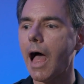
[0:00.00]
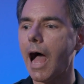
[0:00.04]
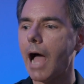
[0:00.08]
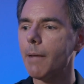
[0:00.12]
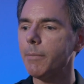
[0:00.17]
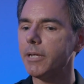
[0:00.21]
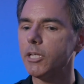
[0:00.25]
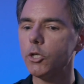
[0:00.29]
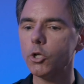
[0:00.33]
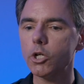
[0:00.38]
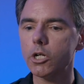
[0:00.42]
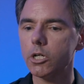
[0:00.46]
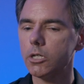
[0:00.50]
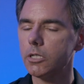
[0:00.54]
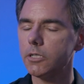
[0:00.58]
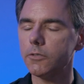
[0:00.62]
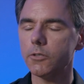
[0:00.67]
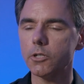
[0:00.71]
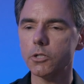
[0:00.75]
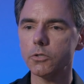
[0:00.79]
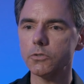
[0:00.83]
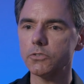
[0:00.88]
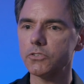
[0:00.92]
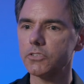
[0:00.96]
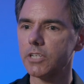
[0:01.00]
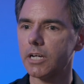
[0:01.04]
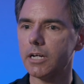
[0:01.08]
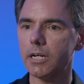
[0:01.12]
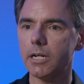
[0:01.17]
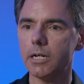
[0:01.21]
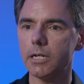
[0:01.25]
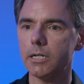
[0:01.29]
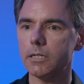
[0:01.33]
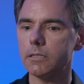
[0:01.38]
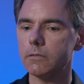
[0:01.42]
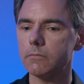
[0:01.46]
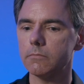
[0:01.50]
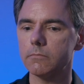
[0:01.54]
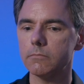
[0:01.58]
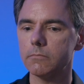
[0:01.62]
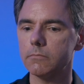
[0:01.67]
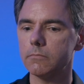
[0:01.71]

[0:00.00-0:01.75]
i mean you could there's uh